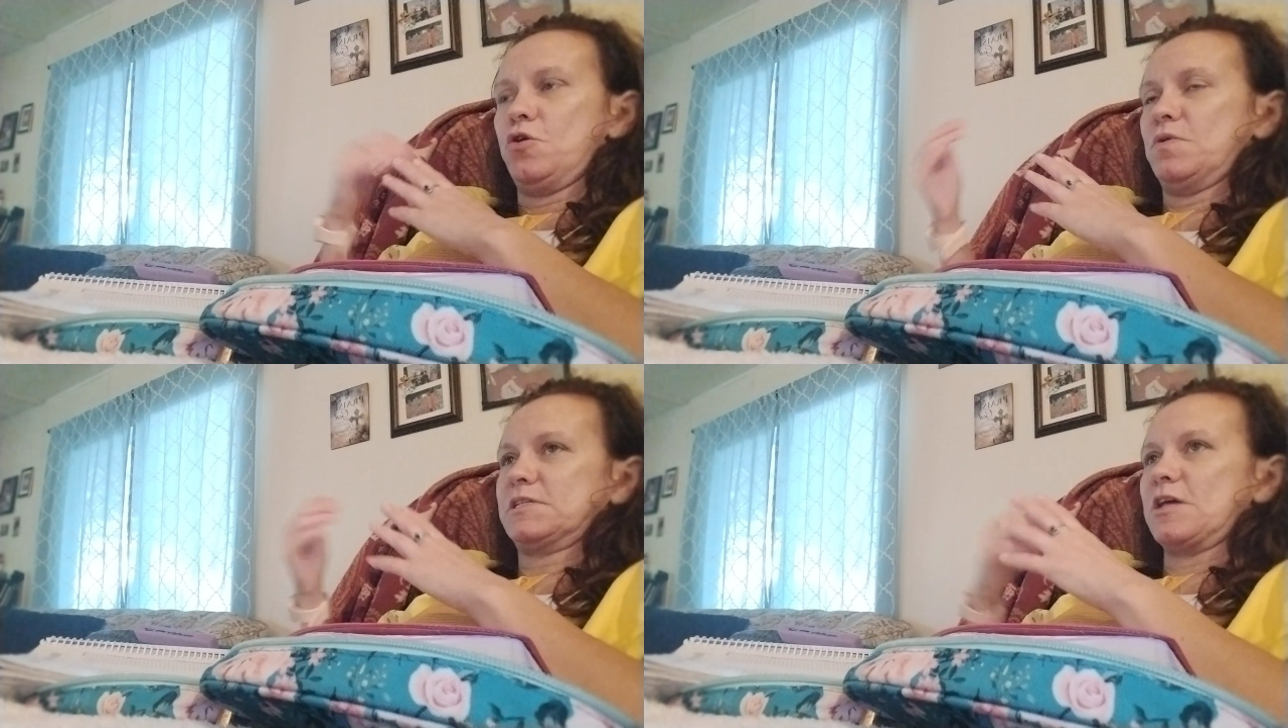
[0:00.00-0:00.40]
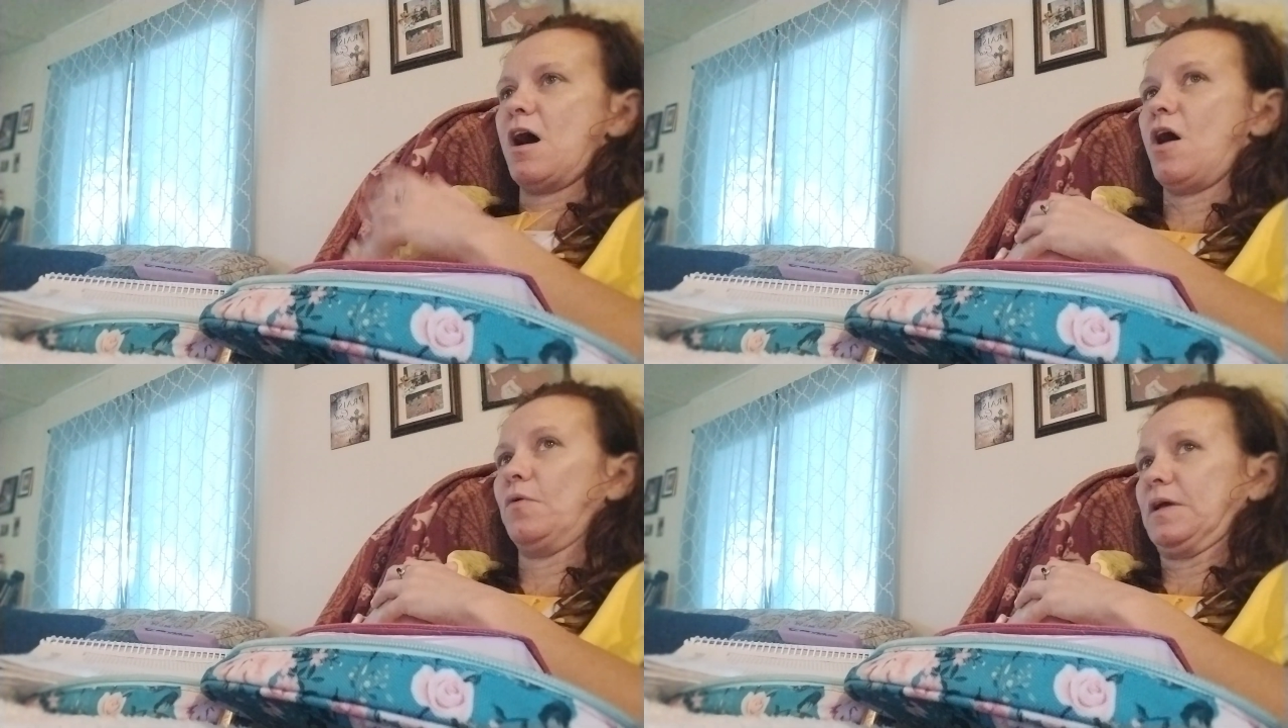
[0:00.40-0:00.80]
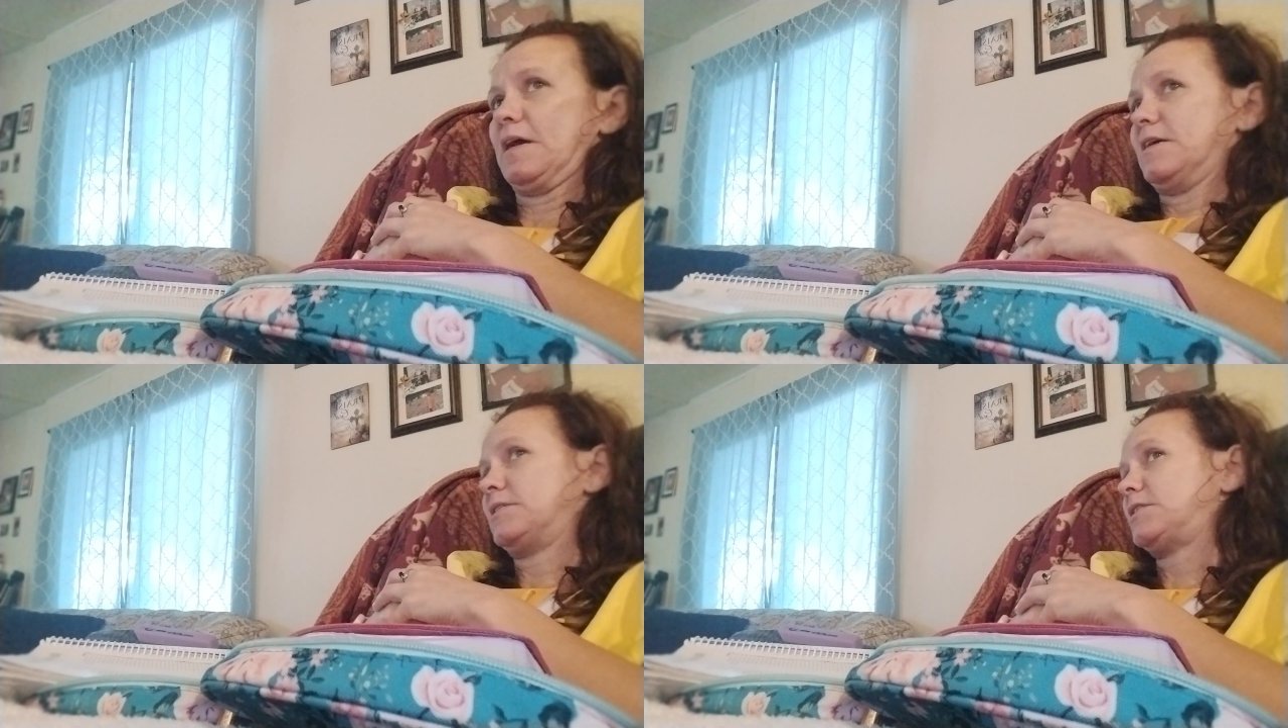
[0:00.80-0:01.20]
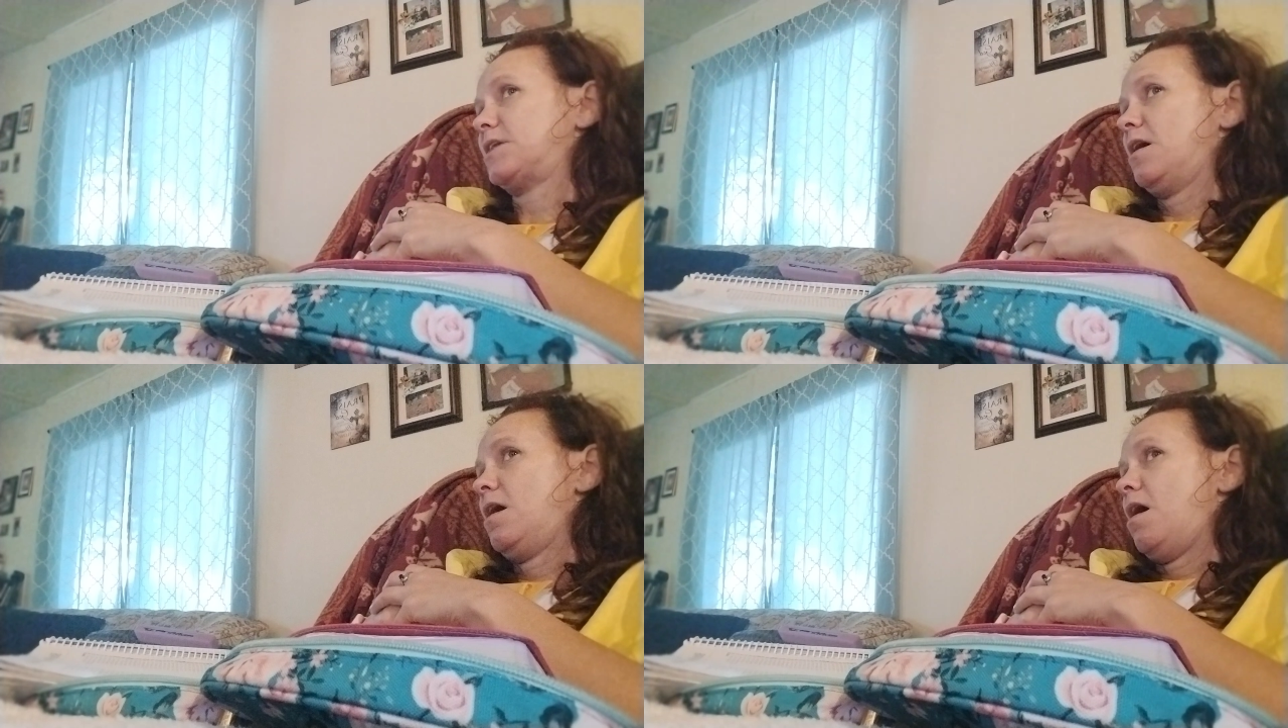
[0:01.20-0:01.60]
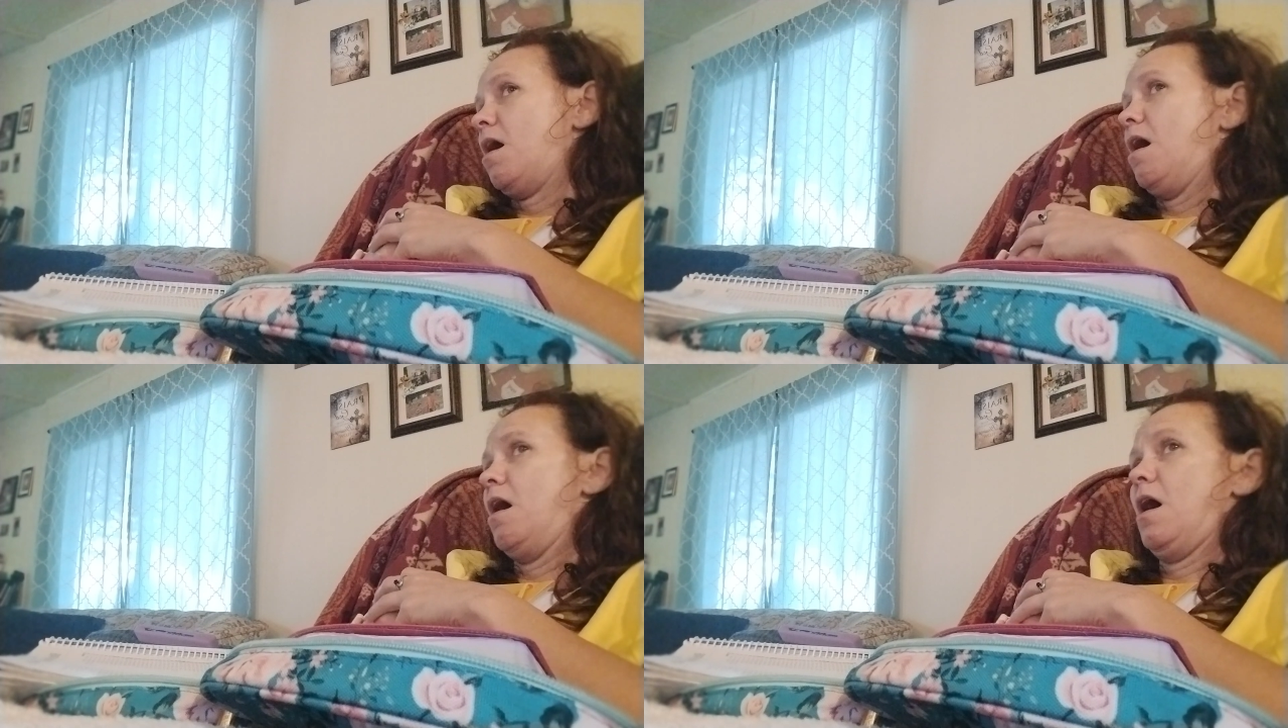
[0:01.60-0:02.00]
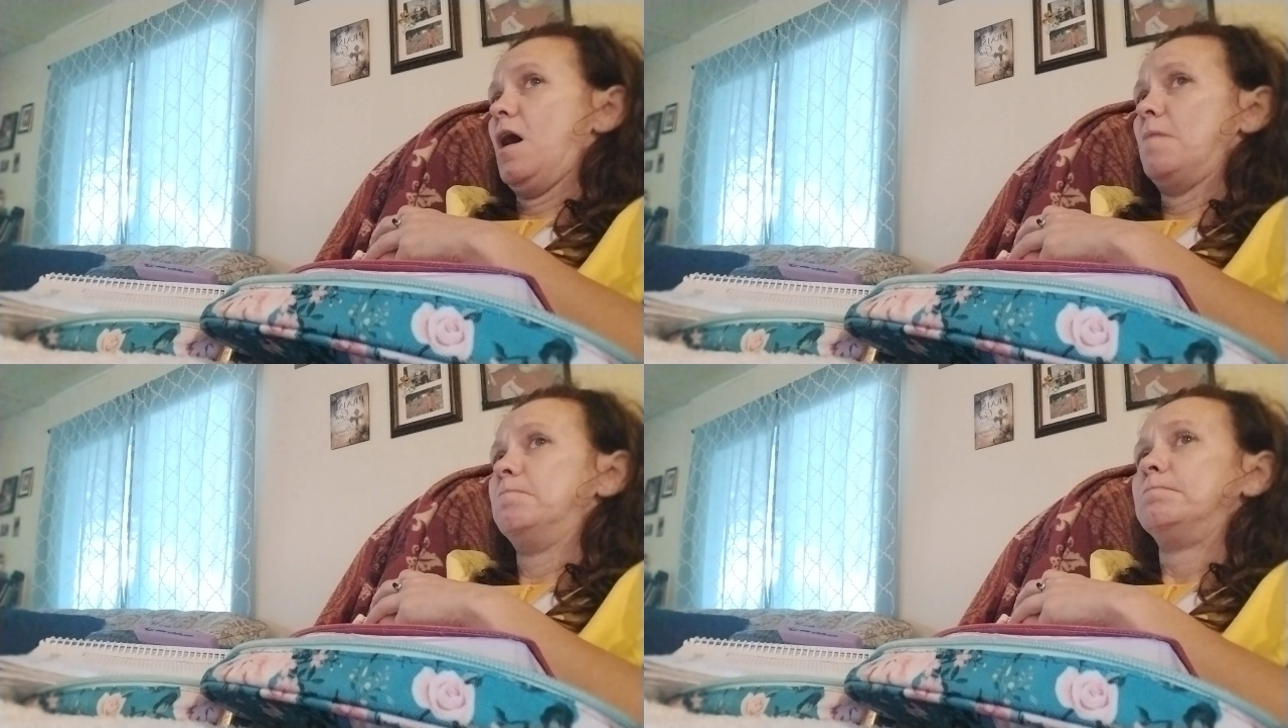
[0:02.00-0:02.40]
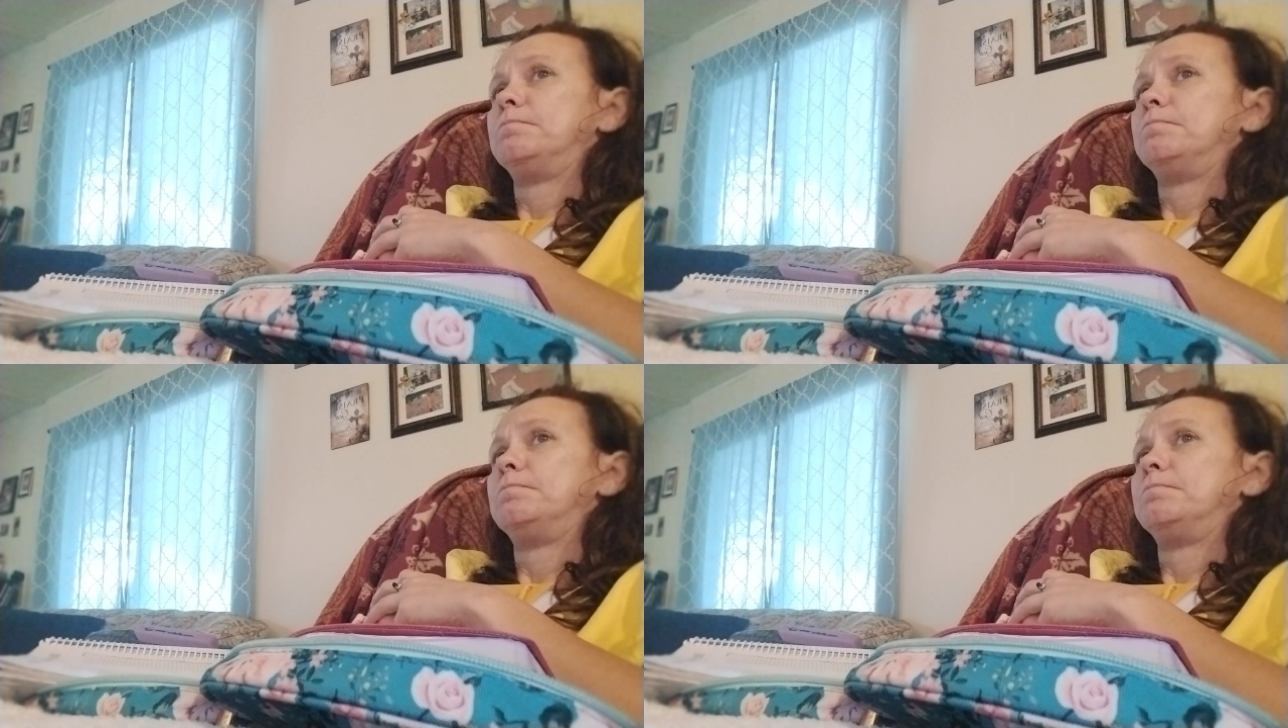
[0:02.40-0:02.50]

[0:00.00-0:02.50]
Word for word: Who is the audience? Um,